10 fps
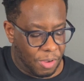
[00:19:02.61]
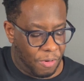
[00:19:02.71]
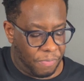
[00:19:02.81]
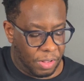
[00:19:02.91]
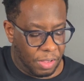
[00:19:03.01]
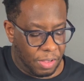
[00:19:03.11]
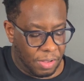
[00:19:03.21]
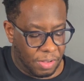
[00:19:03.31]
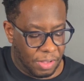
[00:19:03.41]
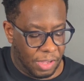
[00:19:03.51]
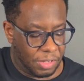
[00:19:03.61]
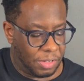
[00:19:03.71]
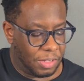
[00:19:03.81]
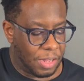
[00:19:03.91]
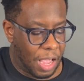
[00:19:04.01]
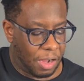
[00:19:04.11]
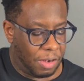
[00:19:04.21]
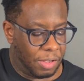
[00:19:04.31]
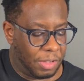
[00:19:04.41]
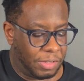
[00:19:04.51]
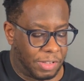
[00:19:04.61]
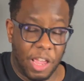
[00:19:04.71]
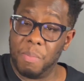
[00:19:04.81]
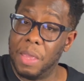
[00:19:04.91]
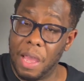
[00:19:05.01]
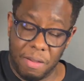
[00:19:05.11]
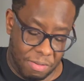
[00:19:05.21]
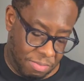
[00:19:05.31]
Hopefully it's not gonna take me out.